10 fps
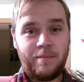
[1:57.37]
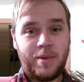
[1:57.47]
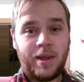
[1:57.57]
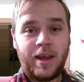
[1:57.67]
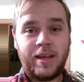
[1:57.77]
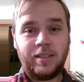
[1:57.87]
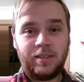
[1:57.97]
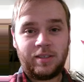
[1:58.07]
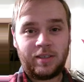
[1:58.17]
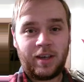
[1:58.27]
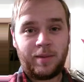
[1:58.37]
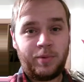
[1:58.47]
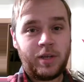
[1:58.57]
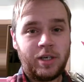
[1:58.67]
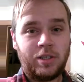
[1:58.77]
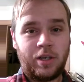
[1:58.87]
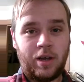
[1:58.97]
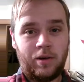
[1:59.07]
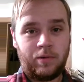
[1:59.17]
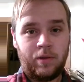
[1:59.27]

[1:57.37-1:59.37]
because a couple years ago